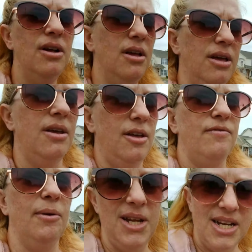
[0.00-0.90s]
healed
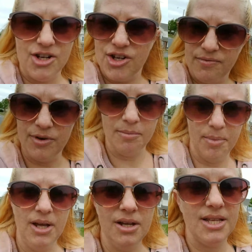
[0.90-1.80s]
from the
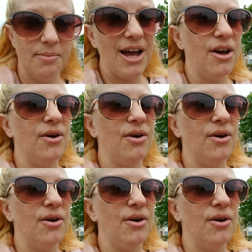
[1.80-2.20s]
addiction from